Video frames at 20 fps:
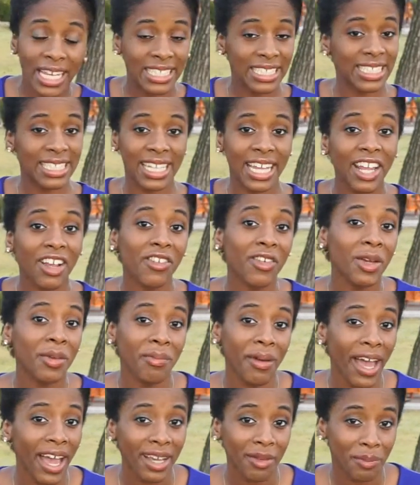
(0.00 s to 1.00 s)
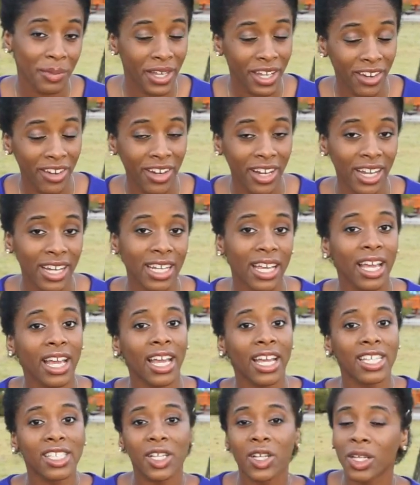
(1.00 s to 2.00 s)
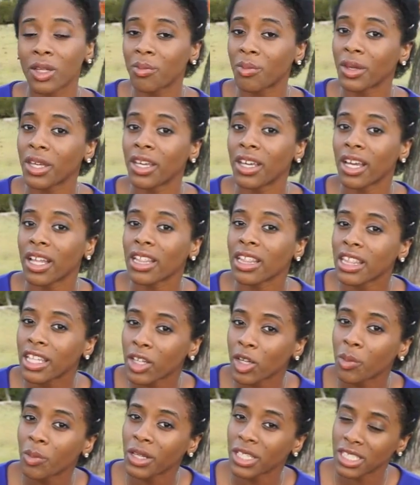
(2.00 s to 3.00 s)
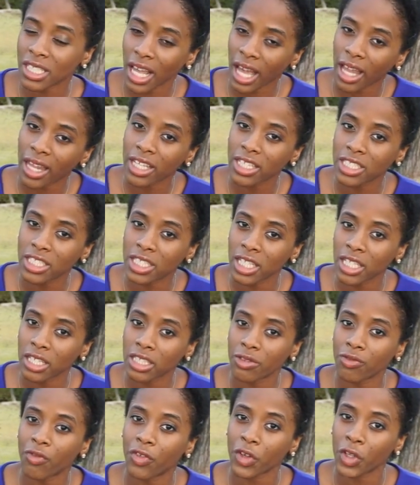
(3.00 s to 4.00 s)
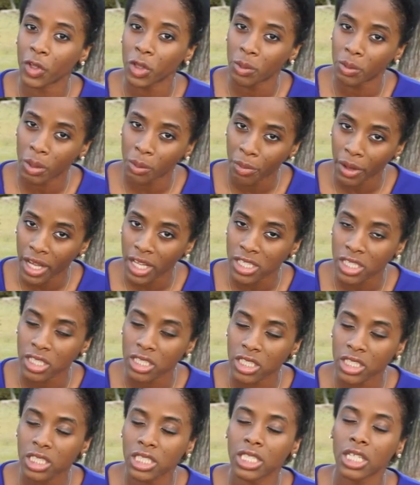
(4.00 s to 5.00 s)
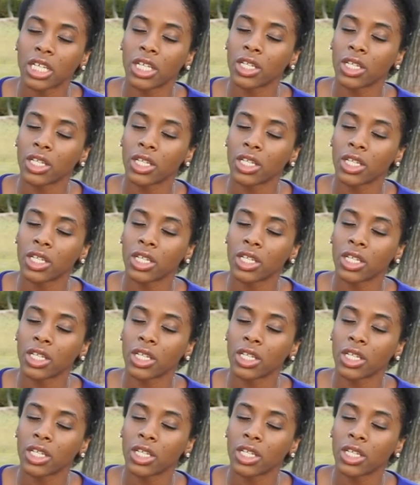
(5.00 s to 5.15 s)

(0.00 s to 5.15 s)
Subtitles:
Just hearing back, period, is going to be a little bit challenging for you to be patient. Just